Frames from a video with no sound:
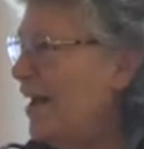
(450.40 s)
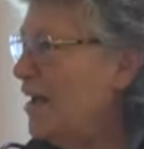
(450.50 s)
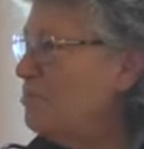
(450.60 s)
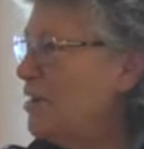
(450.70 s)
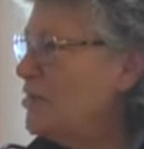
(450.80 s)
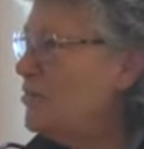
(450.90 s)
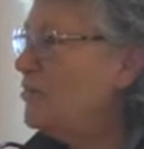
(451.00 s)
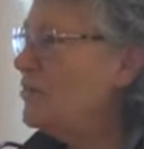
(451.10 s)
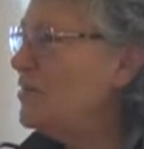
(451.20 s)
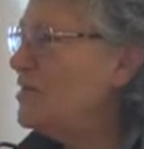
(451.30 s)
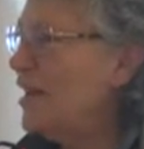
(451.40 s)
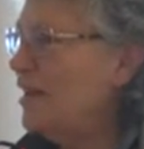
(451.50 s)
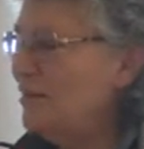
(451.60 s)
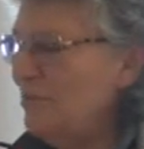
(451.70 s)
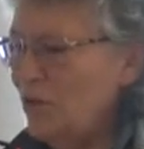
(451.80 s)
And my students
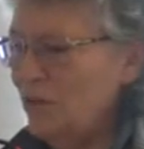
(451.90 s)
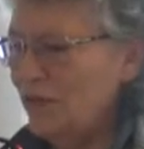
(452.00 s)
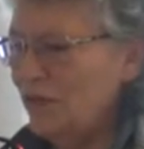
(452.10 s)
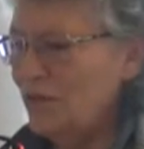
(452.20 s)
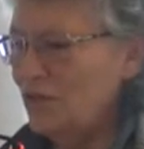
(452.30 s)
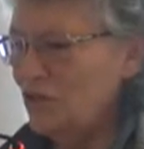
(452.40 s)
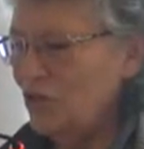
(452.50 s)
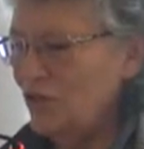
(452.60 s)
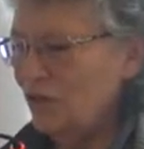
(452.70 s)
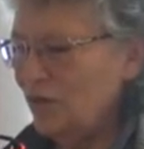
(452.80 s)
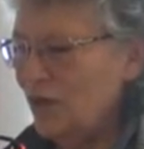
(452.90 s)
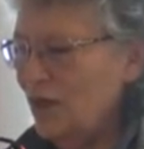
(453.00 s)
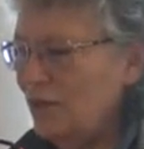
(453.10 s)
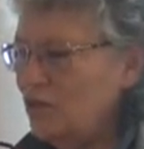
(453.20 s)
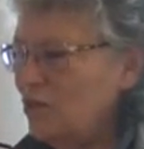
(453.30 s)
at the Maryland Institute
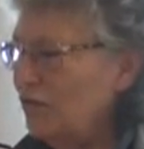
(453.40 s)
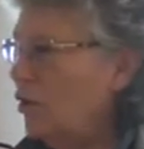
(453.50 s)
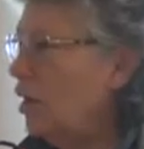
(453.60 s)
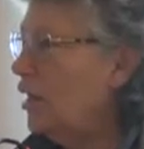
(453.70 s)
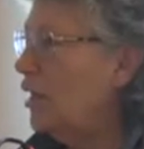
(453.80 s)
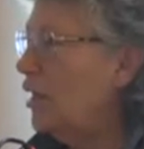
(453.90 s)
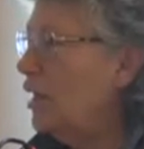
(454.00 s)
College of Art